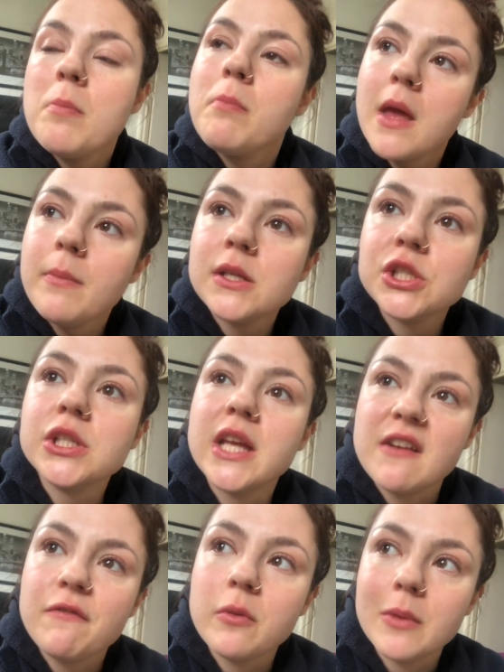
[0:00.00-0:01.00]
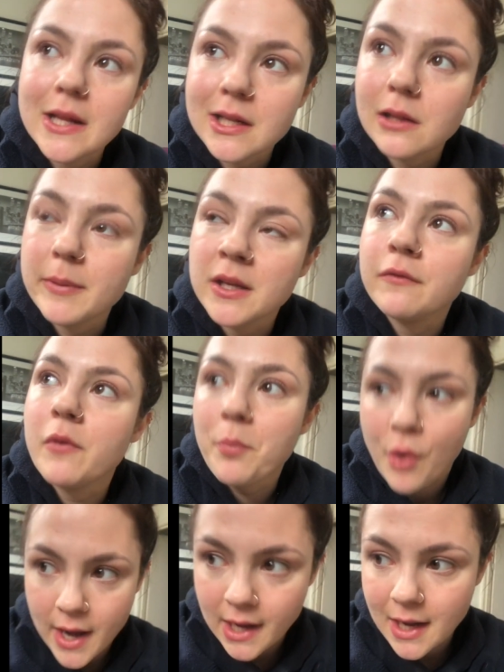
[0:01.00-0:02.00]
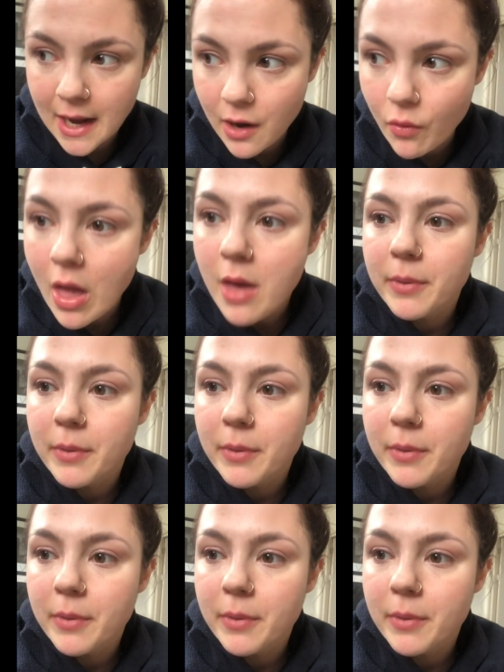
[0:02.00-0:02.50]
maybe just give them a little bit of a break now.